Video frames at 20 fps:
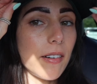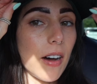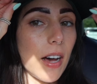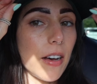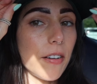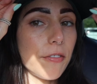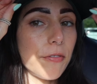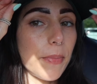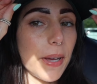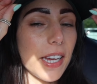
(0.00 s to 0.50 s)

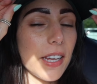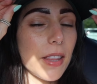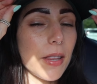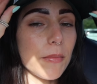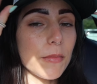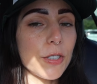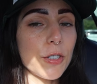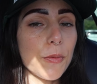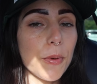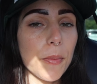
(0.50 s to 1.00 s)
love making
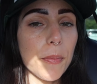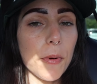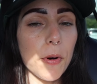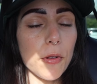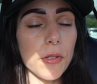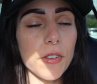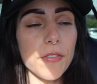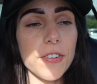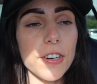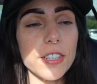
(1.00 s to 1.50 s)
them super
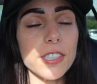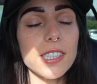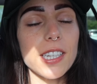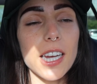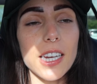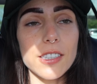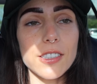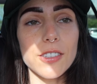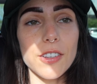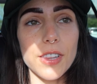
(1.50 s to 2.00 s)
bold the first
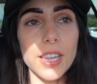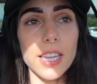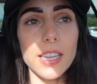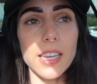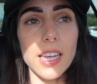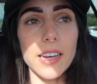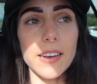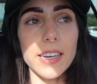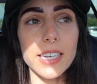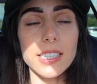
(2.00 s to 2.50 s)
day, so then
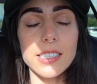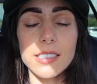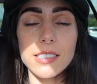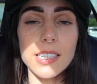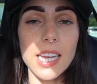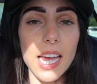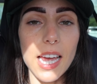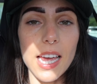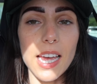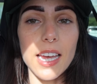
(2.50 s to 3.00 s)
they like
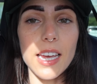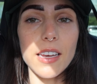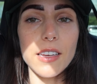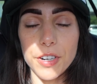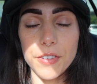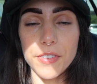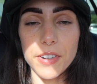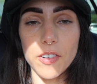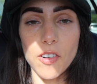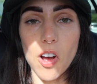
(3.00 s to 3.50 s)
stay for
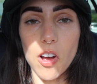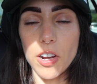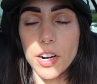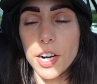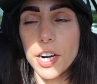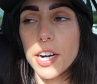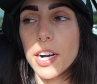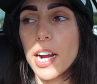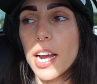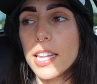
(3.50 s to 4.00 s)
even longer,
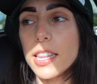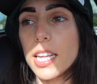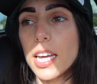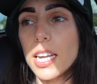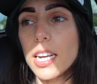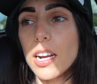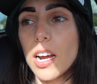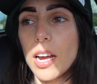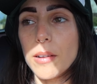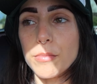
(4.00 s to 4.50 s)
and
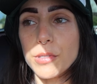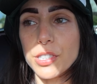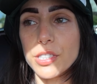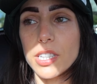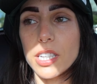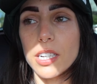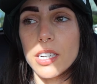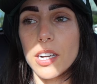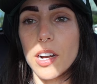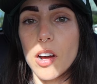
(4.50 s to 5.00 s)
then I'm just
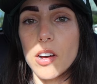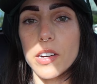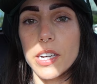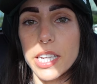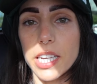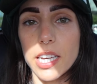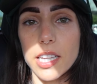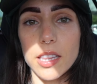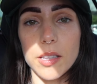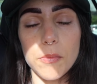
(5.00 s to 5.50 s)
gonna not
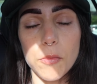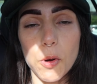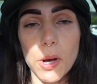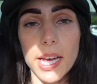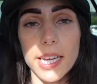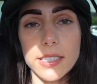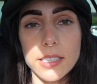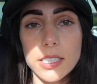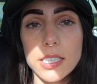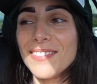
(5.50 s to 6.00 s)
like get them
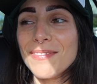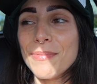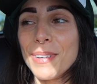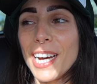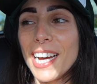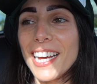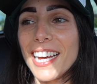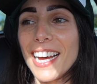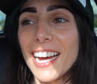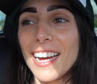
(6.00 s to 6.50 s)
wet,
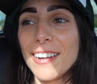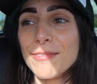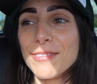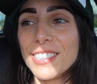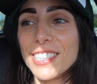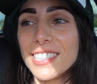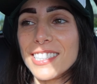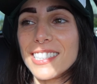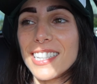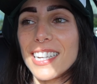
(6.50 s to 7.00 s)
but I'm
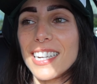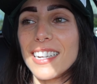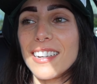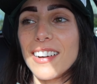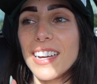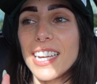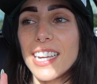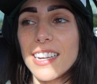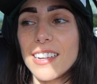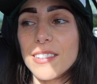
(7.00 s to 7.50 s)
just gonna
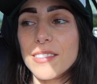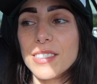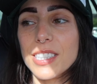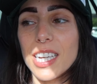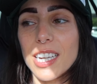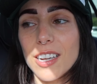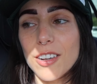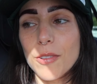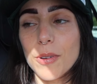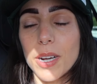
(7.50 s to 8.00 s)
like
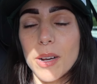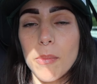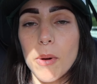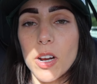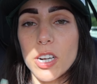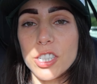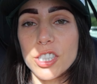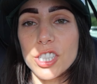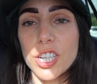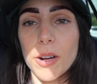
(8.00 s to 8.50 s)
take a quick
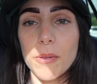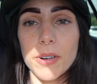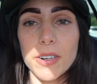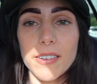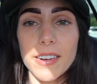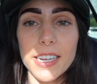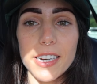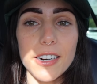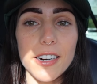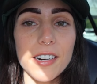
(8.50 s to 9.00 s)
body shower
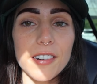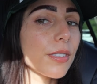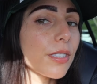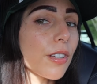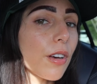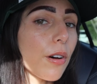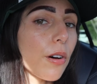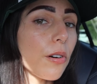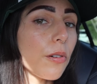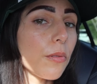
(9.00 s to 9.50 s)
later
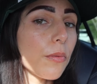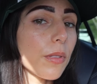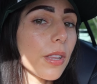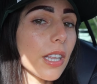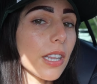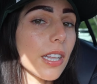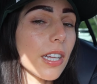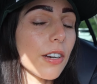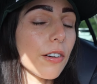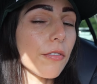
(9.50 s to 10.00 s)
so
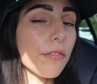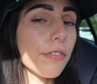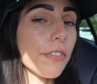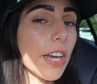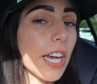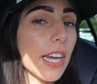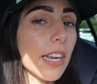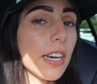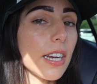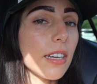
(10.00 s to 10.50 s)
that they don't
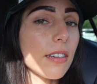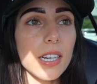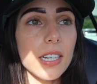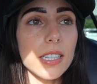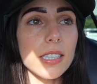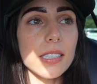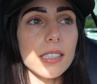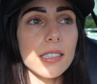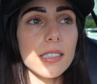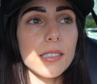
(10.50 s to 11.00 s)
fade,
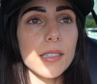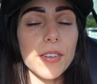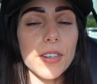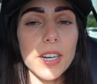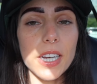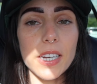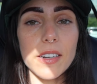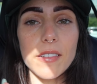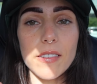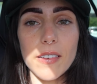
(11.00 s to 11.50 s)
because if you
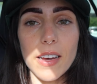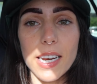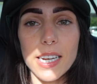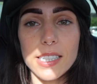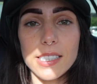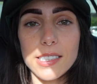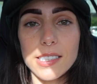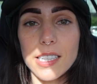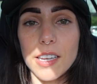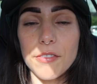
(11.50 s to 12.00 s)
like let
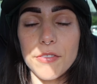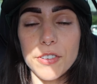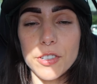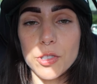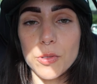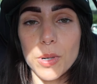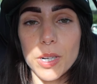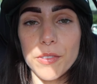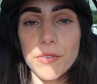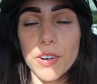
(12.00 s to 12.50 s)
it sit for
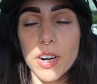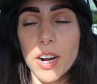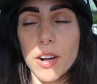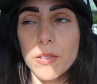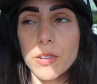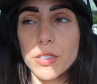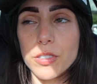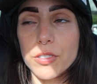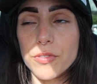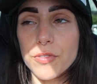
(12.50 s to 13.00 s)
24
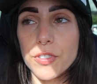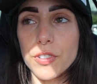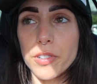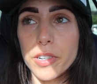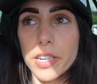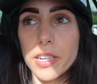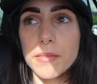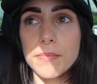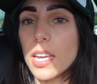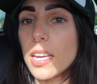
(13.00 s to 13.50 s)
hours
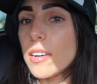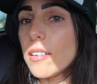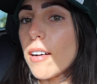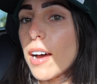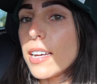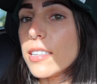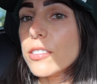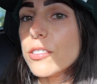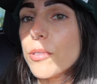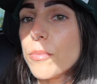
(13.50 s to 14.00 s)
fully, it
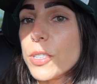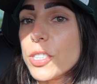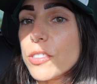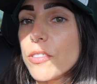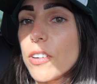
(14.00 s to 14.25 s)
lasts so much